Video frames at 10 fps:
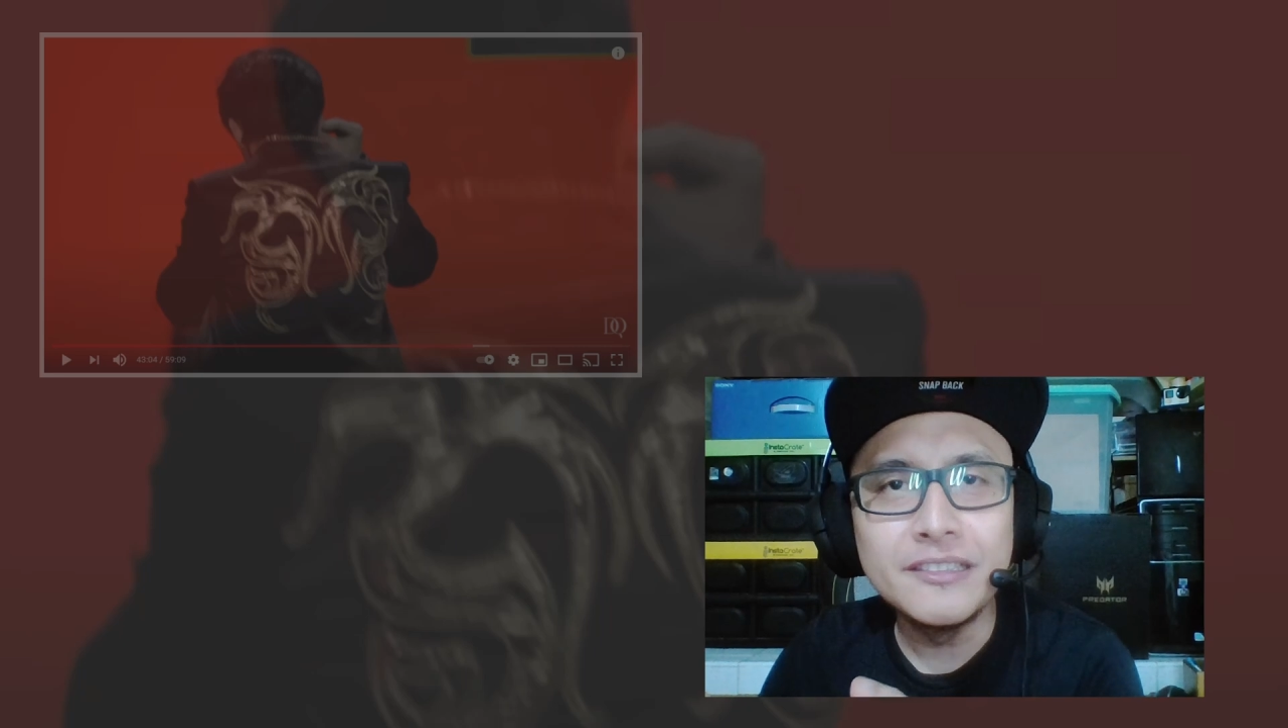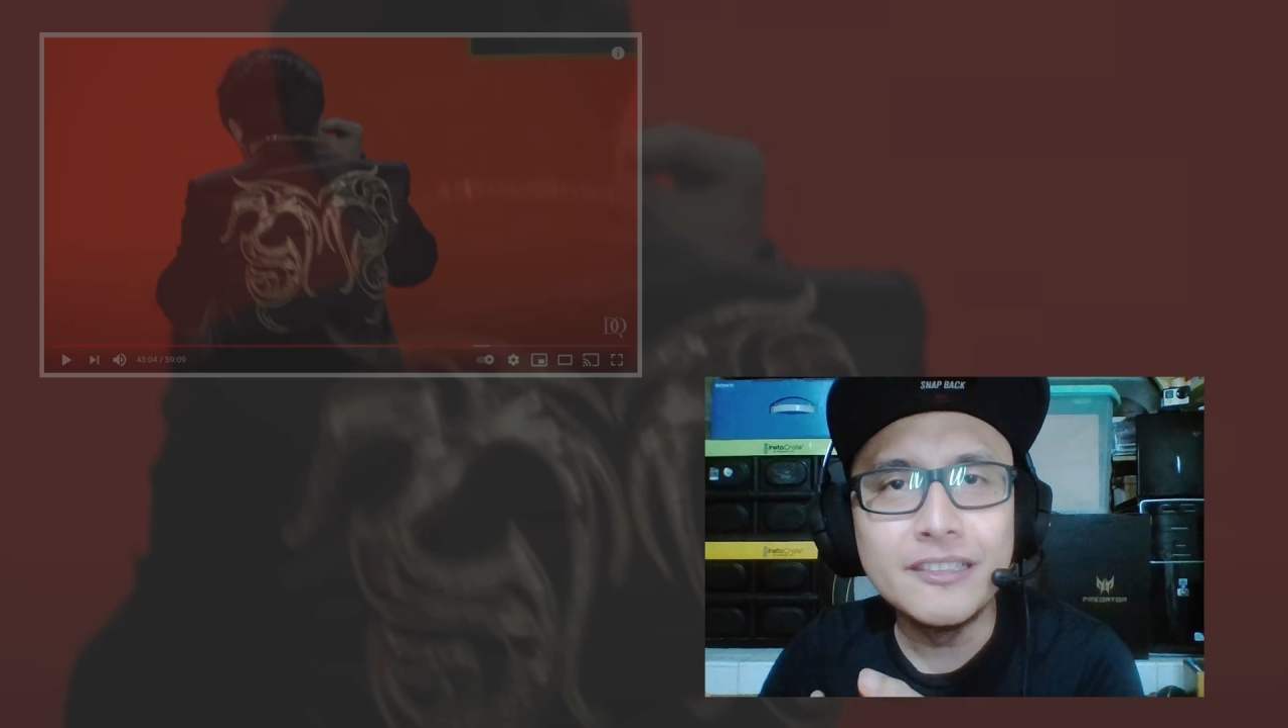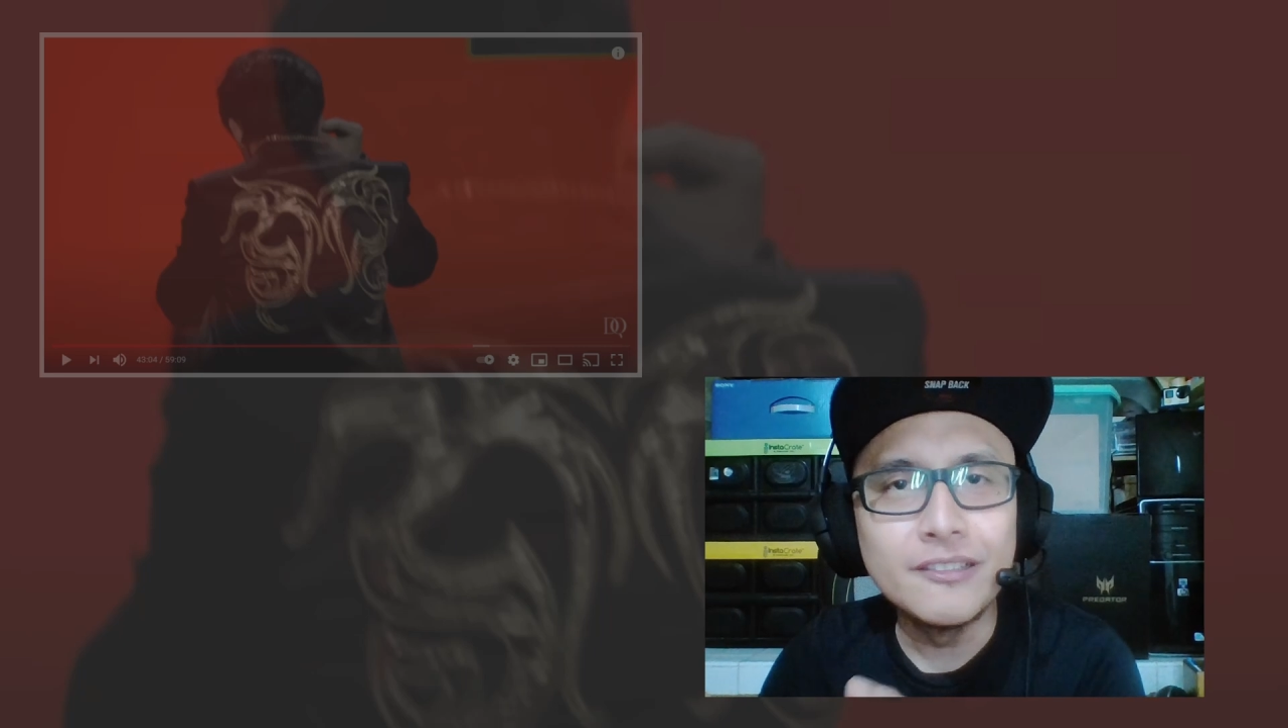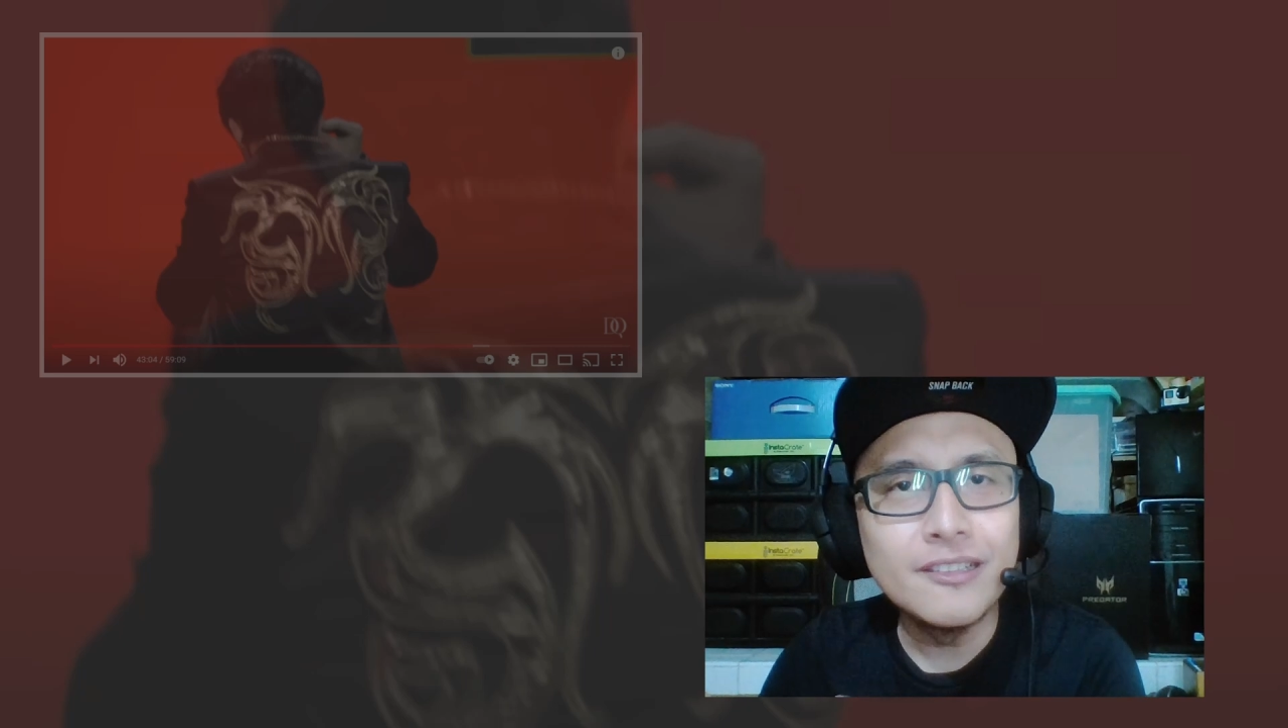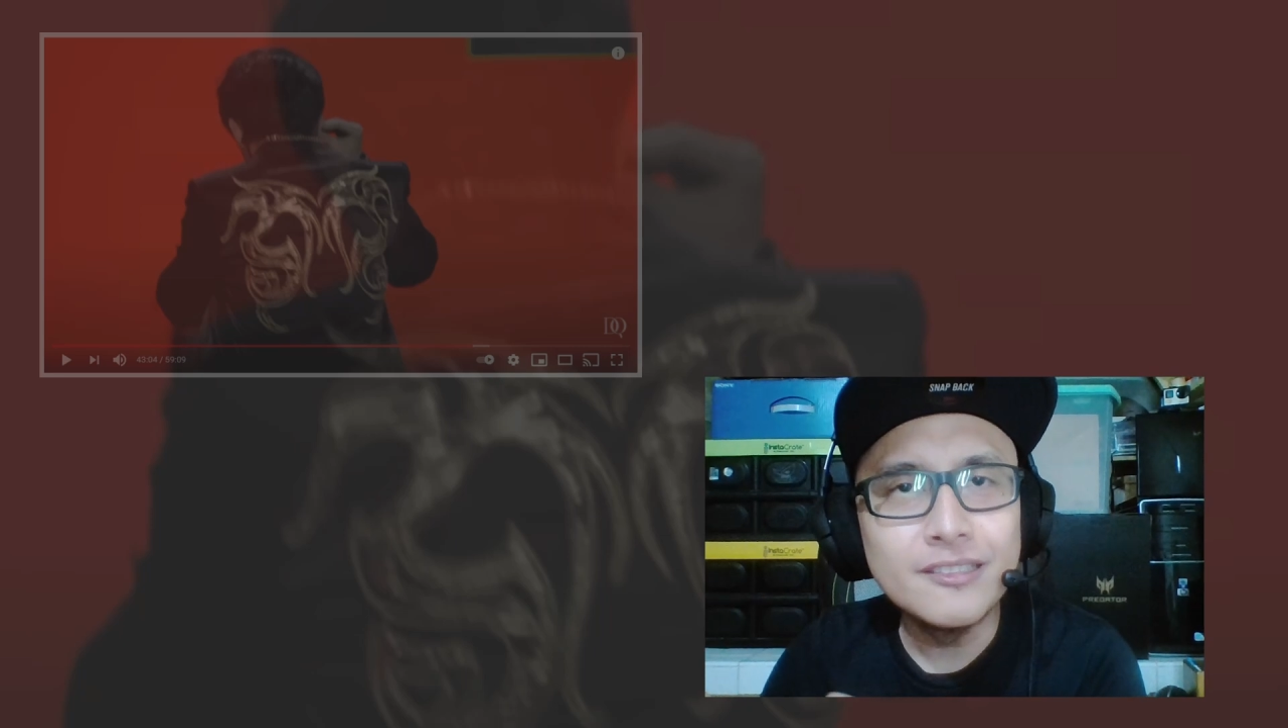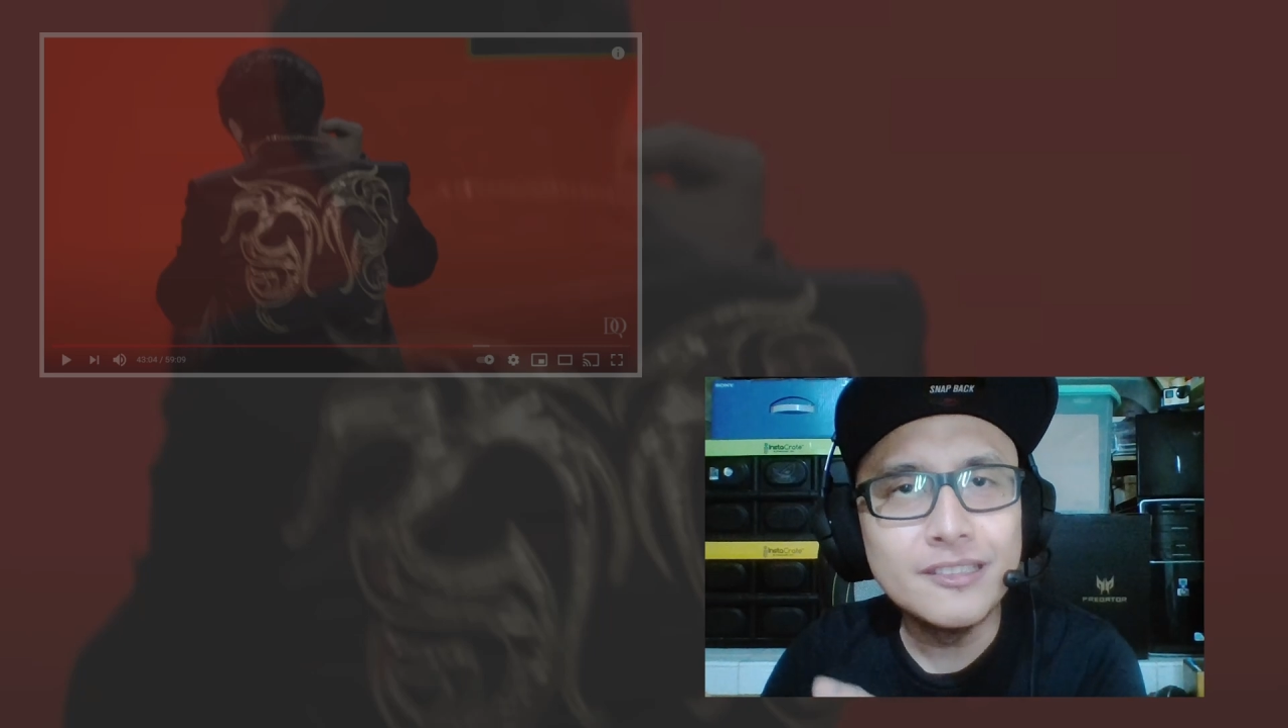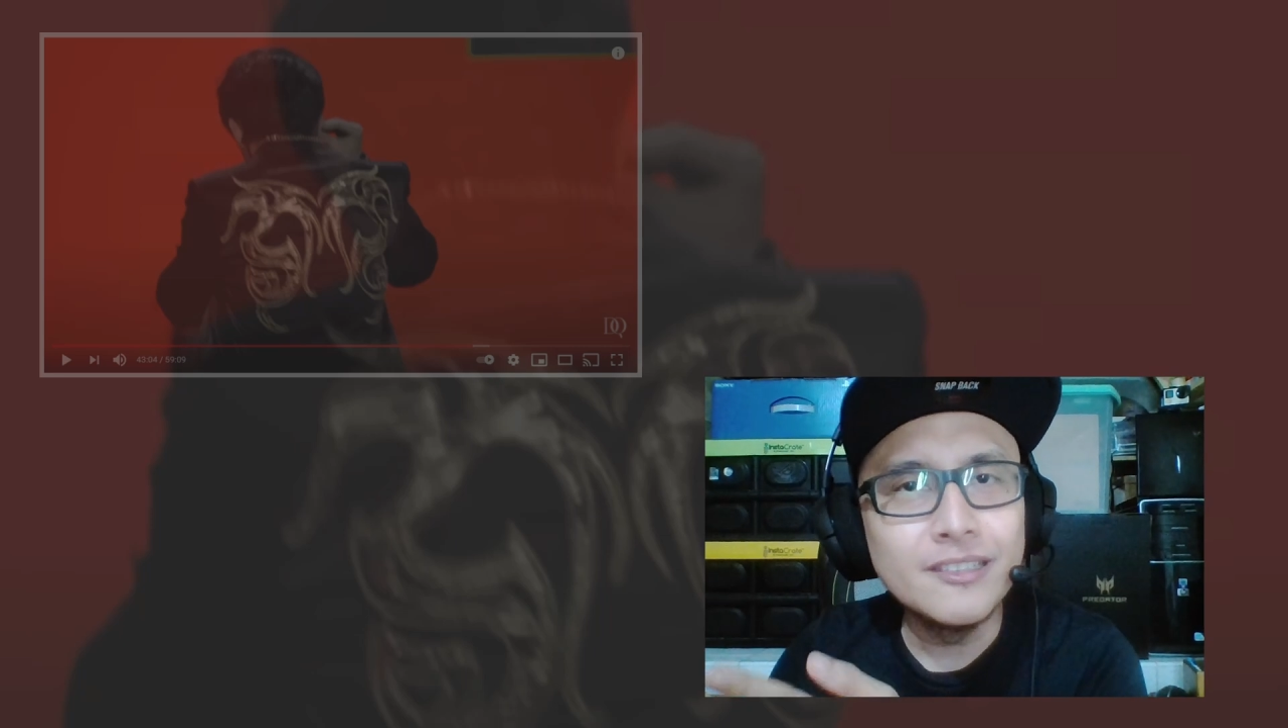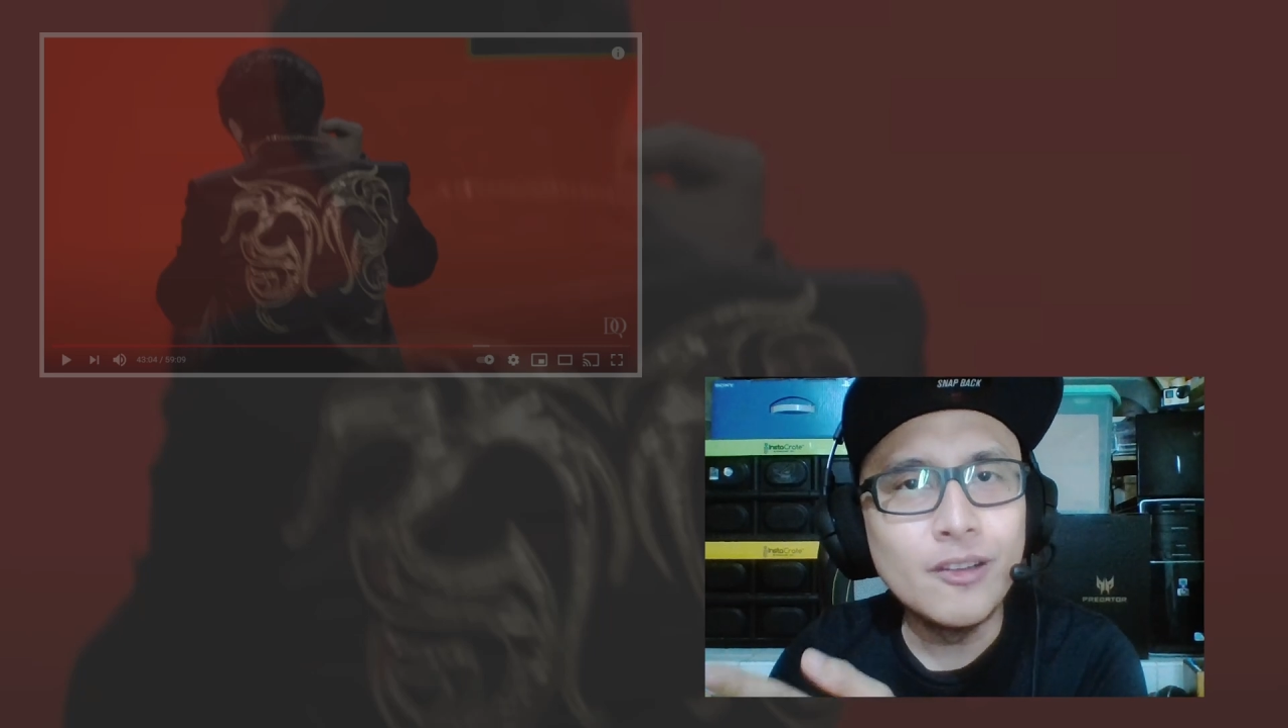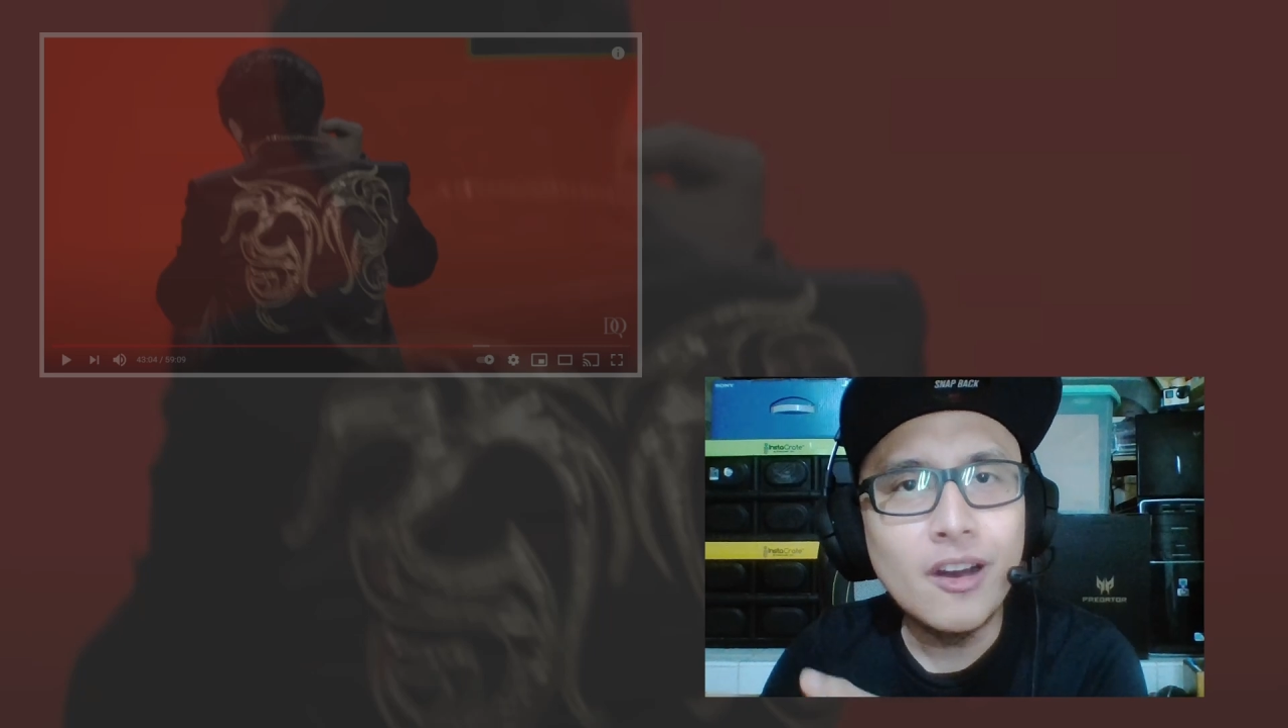the girls in the